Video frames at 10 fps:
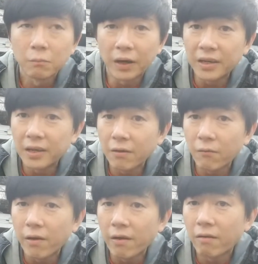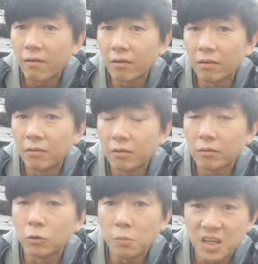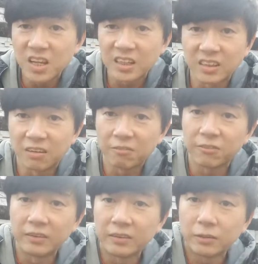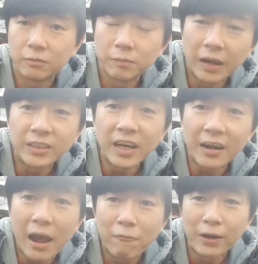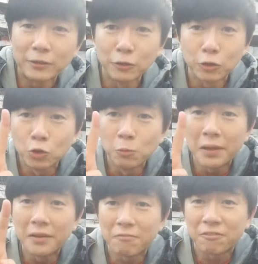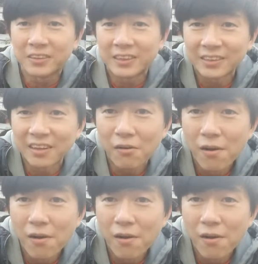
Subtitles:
But either way, to me there's a difference. Actually, I went through 2 main differences now